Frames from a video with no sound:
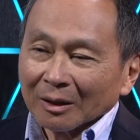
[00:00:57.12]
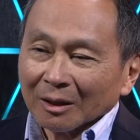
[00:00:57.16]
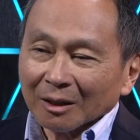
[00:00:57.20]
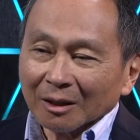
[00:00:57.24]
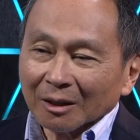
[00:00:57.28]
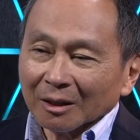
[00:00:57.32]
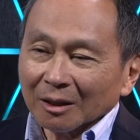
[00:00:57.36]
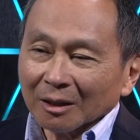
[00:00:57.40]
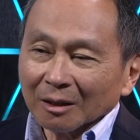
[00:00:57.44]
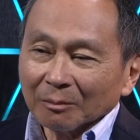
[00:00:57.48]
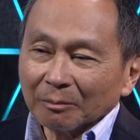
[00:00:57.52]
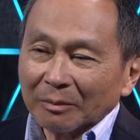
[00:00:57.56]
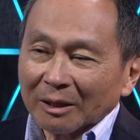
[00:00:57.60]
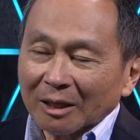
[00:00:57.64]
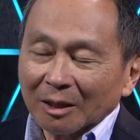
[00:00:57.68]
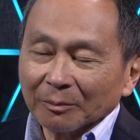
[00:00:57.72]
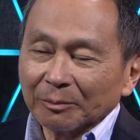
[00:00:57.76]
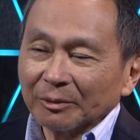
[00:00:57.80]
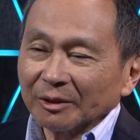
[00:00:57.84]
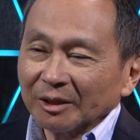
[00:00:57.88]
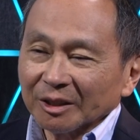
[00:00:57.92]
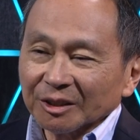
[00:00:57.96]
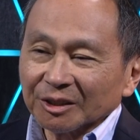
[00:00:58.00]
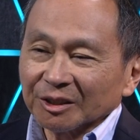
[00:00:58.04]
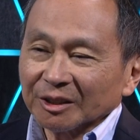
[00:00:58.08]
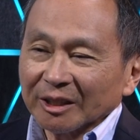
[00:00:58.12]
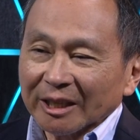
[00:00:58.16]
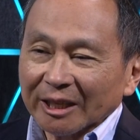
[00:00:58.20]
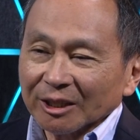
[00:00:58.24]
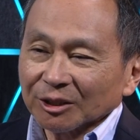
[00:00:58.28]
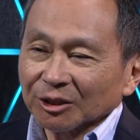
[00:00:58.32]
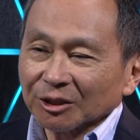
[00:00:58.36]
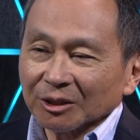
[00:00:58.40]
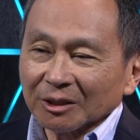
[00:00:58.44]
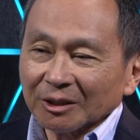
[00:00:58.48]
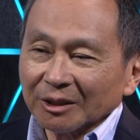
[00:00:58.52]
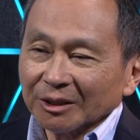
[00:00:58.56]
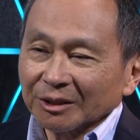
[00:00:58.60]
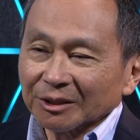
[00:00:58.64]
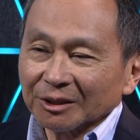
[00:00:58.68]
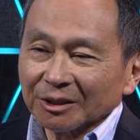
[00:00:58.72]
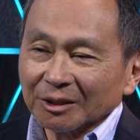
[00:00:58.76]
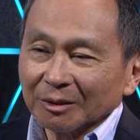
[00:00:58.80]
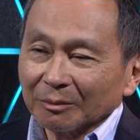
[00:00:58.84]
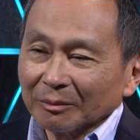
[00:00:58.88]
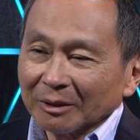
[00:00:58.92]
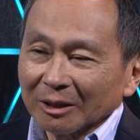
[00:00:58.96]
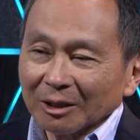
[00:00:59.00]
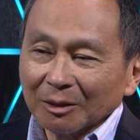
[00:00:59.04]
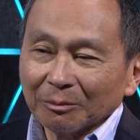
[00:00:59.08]
uh, populist nationalists
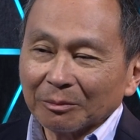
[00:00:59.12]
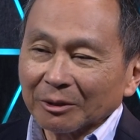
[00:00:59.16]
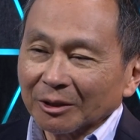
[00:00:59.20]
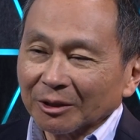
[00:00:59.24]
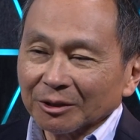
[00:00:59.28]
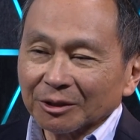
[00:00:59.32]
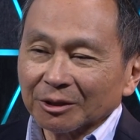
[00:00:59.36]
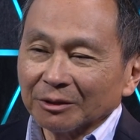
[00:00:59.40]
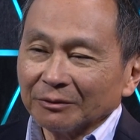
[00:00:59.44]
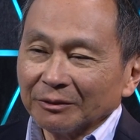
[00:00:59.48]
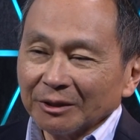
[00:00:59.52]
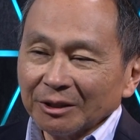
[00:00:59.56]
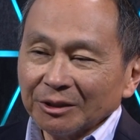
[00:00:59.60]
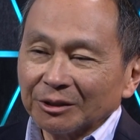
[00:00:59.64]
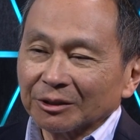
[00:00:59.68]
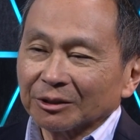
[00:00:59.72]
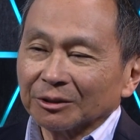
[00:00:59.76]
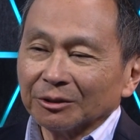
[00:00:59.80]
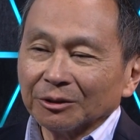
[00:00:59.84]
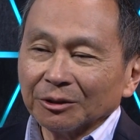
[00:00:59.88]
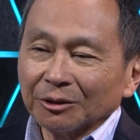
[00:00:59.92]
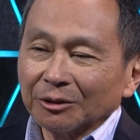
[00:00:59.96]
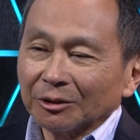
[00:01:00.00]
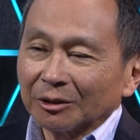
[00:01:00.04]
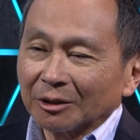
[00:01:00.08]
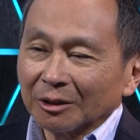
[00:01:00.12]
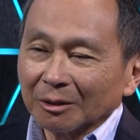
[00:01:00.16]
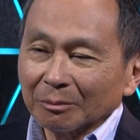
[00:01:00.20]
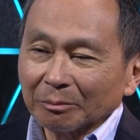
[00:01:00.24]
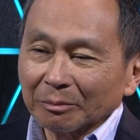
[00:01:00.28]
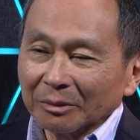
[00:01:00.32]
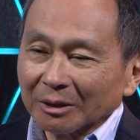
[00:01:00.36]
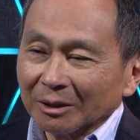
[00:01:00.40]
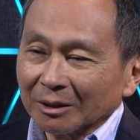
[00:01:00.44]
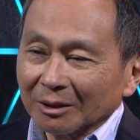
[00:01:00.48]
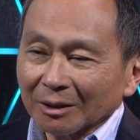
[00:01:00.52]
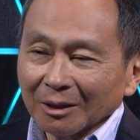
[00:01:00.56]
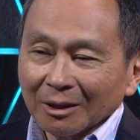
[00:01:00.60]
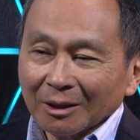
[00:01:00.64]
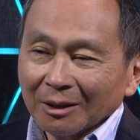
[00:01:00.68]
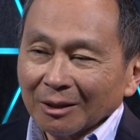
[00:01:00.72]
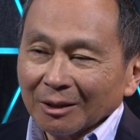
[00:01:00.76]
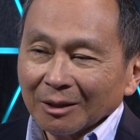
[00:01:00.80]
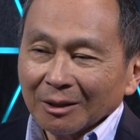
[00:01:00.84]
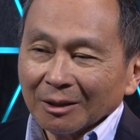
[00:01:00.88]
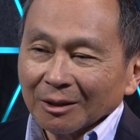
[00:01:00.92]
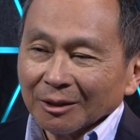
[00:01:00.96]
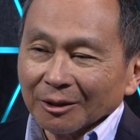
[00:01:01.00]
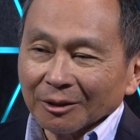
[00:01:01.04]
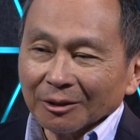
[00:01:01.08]
in many parts of Eastern Europe, and
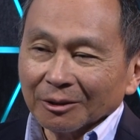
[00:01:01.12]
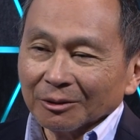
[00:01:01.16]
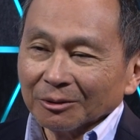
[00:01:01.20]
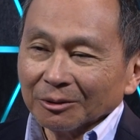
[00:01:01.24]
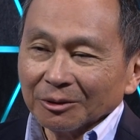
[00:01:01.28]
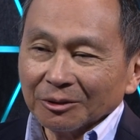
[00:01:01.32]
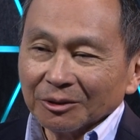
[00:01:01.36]
you know